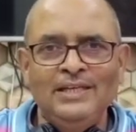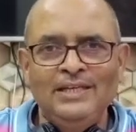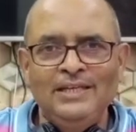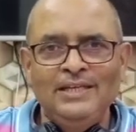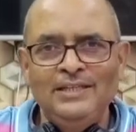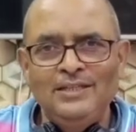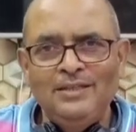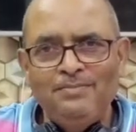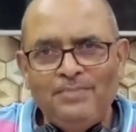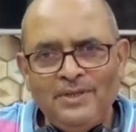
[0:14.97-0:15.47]

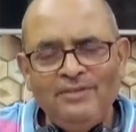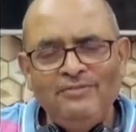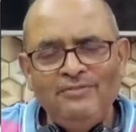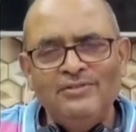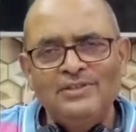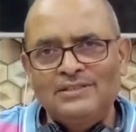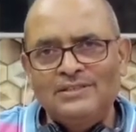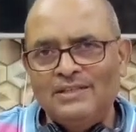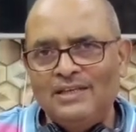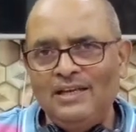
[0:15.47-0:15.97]
In the
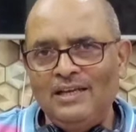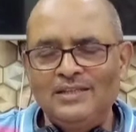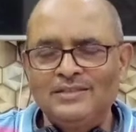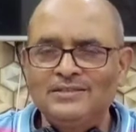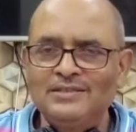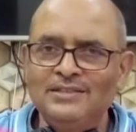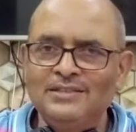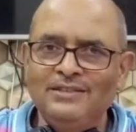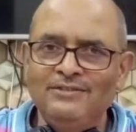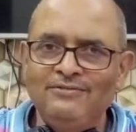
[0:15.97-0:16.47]
previous
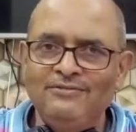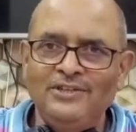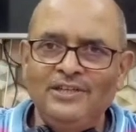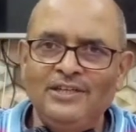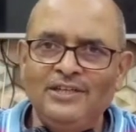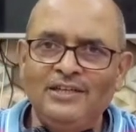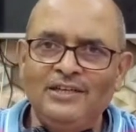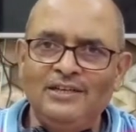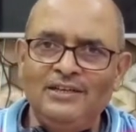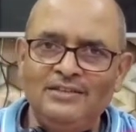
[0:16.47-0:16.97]
class we
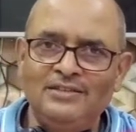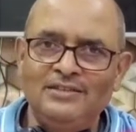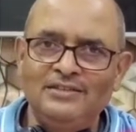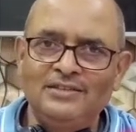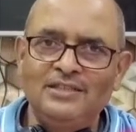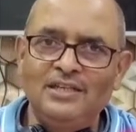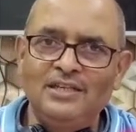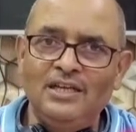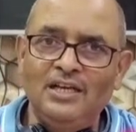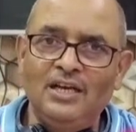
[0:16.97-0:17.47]
had learned
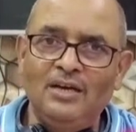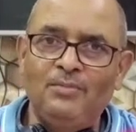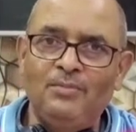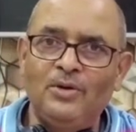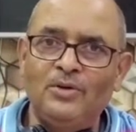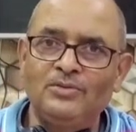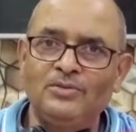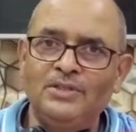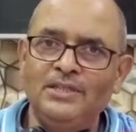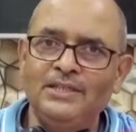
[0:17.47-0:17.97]

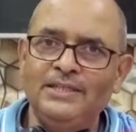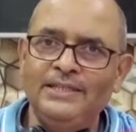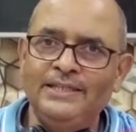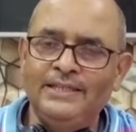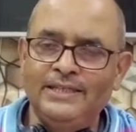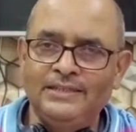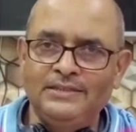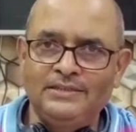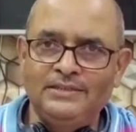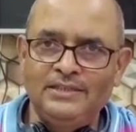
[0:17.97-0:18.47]
about the
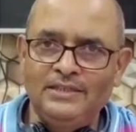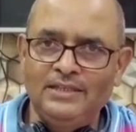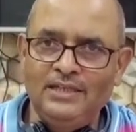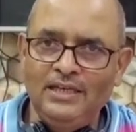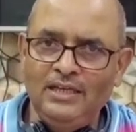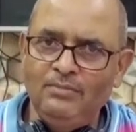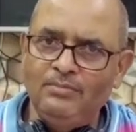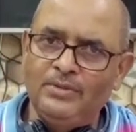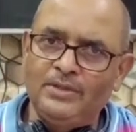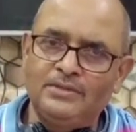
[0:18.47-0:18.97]
indentured
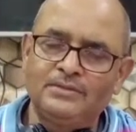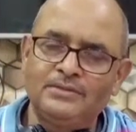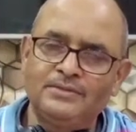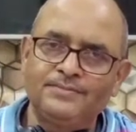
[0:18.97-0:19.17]
laborers.